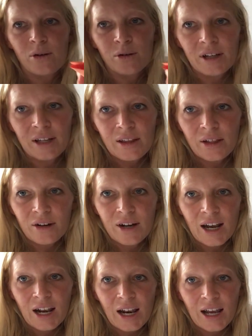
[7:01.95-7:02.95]
fold in, they look
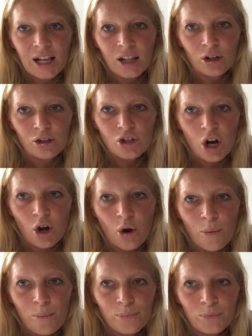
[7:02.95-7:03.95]
kind of like a little taco
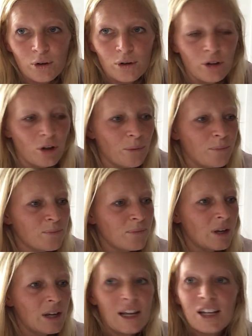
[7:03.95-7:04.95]
or a little
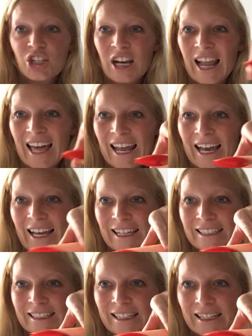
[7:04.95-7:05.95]
enchilada.
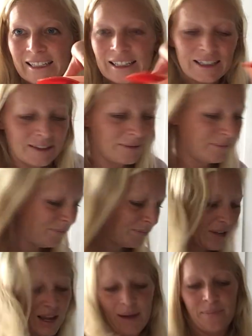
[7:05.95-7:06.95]

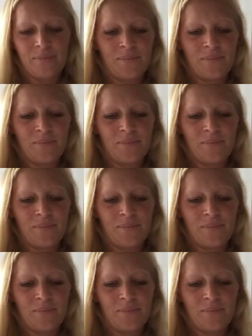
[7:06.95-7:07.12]
Okay.